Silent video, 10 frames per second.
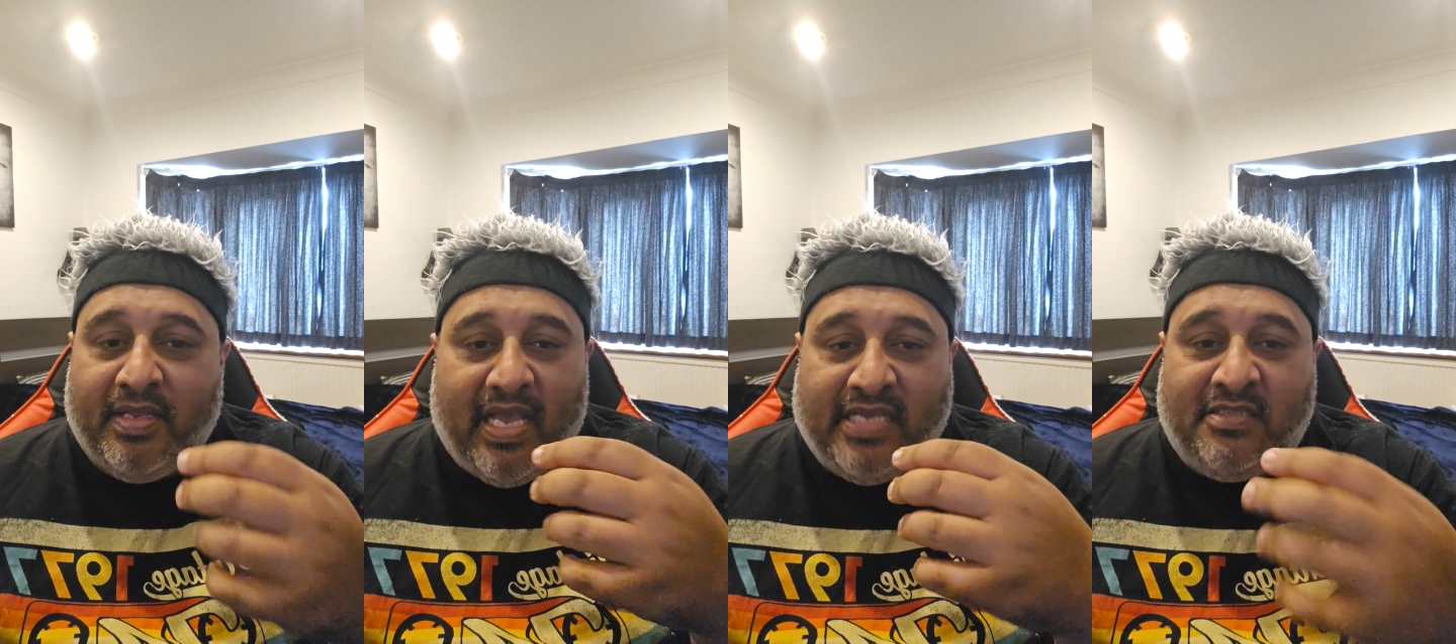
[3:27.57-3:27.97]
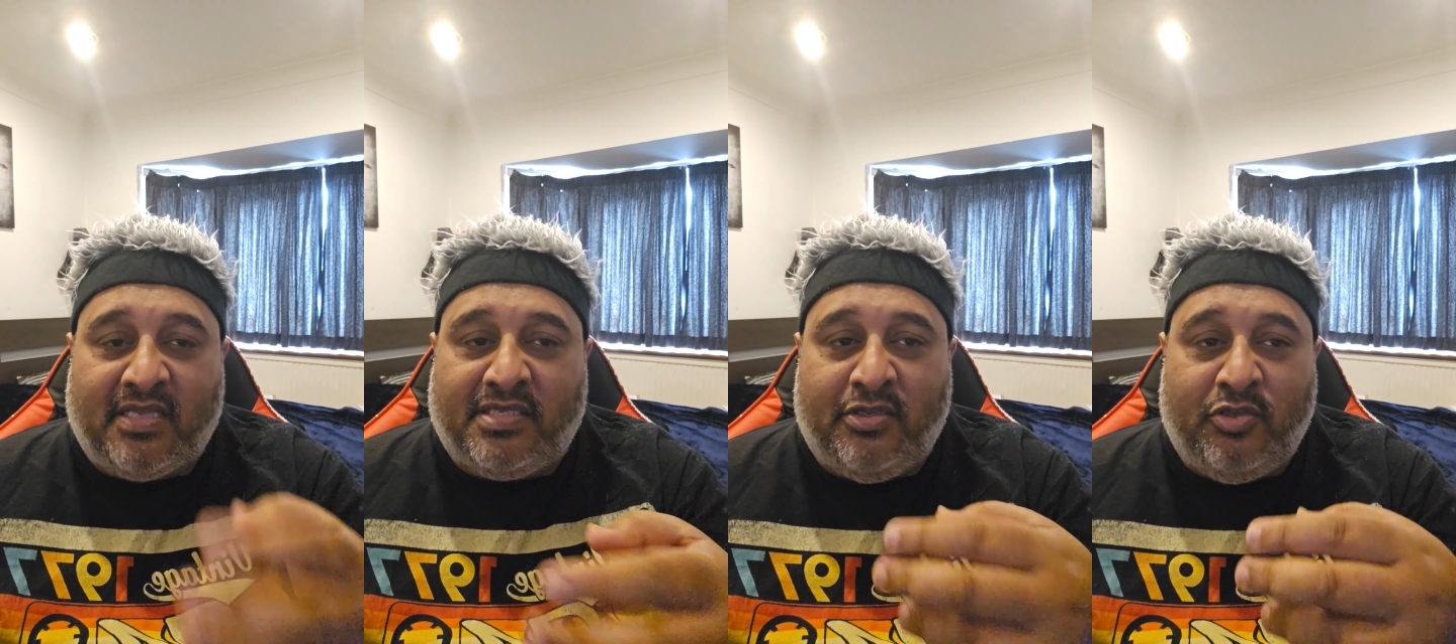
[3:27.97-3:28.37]
It's
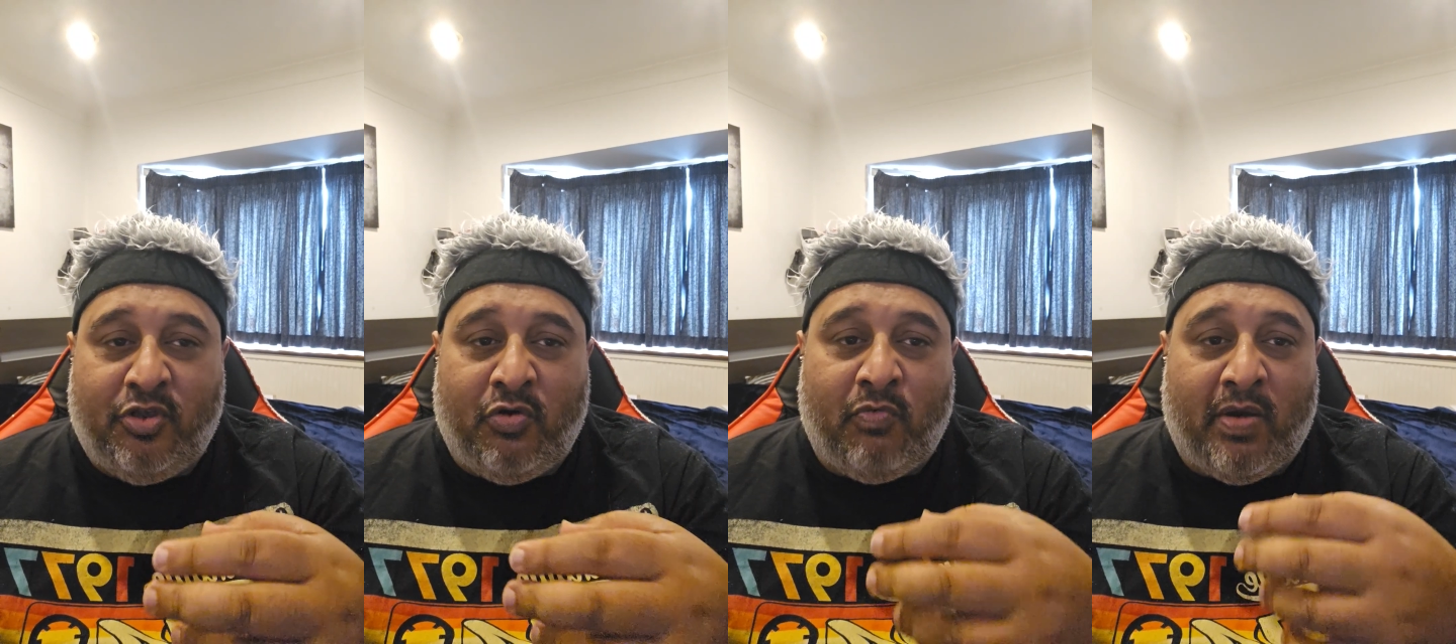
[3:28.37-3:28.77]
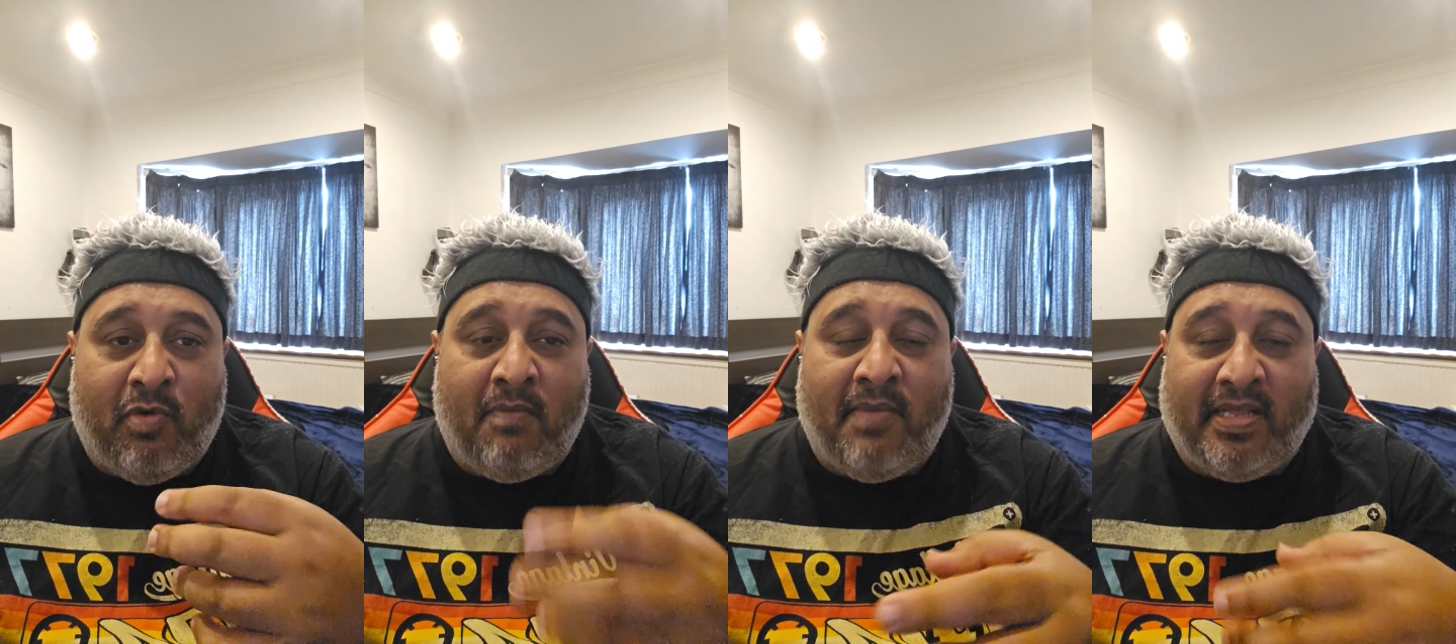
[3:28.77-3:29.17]
nothing new where
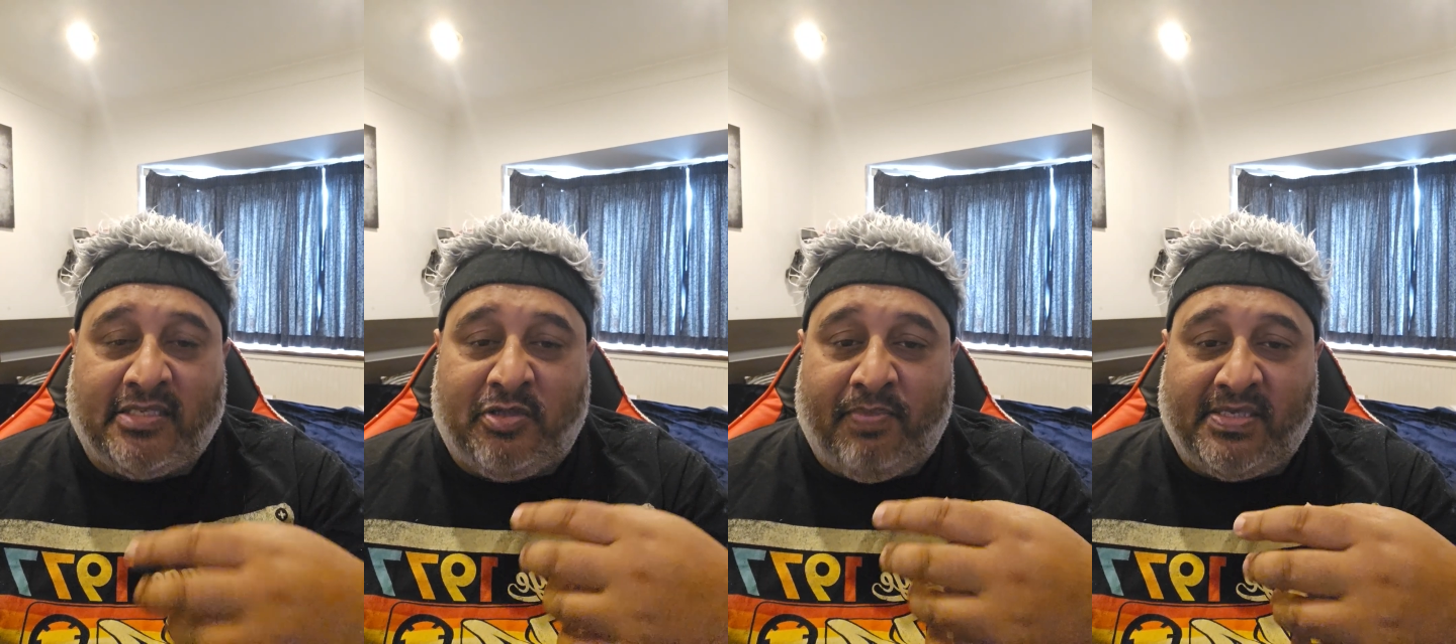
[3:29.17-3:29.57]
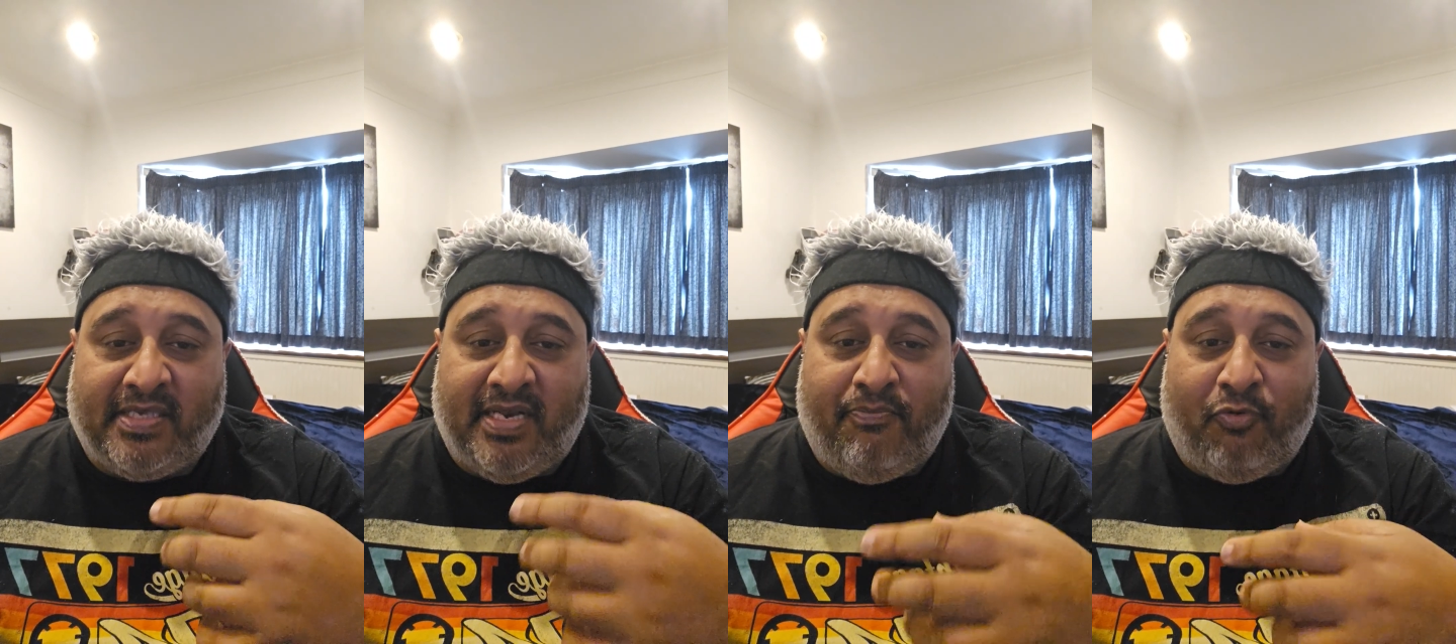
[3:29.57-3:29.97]
one man has to
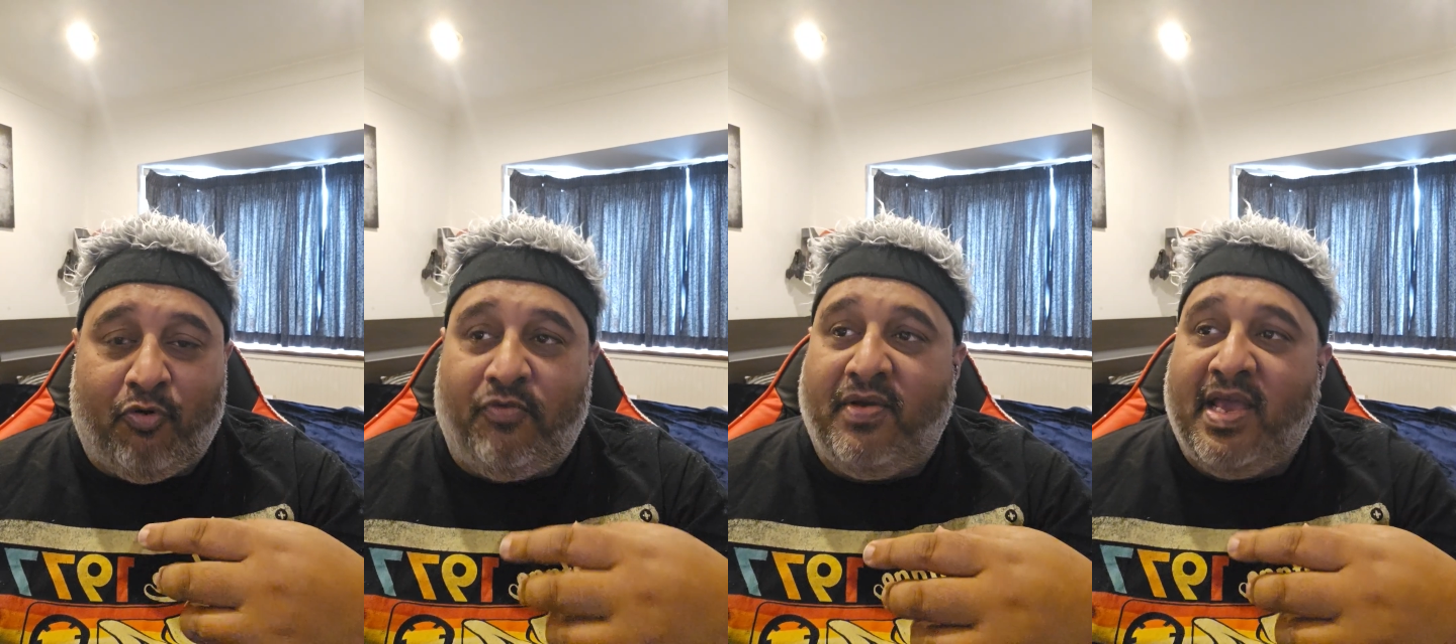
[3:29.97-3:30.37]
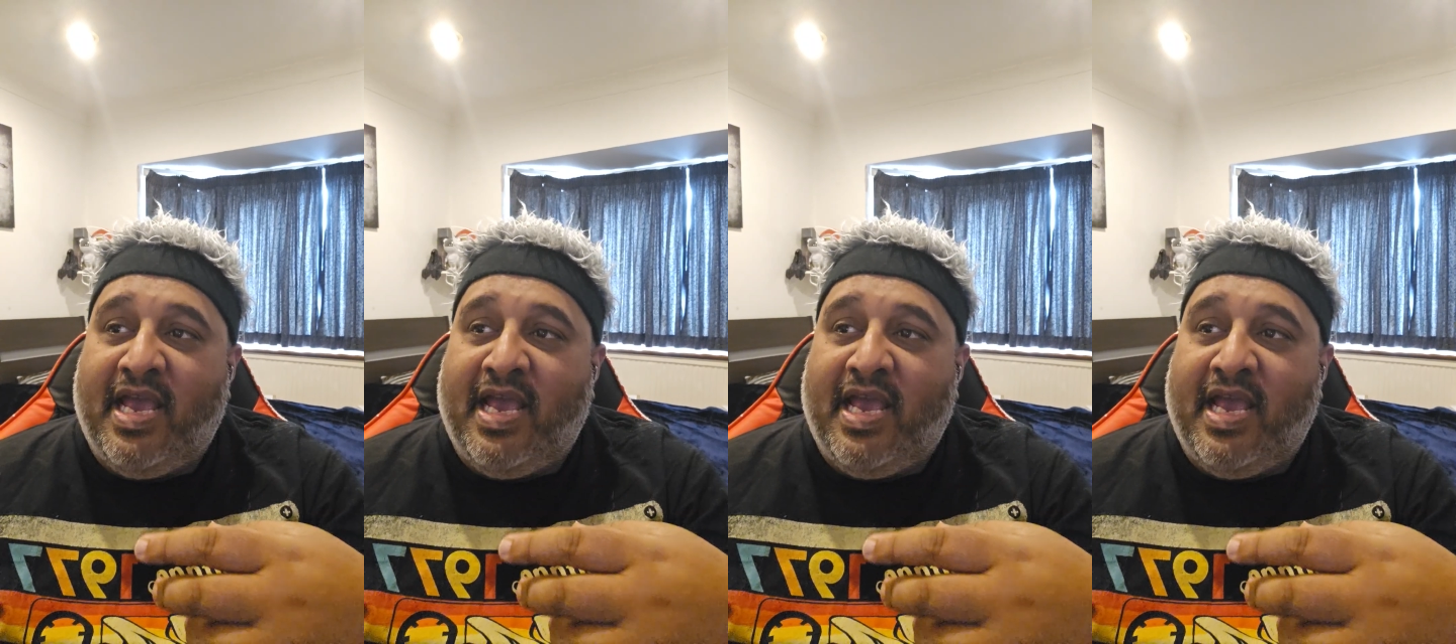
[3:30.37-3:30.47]
basically prove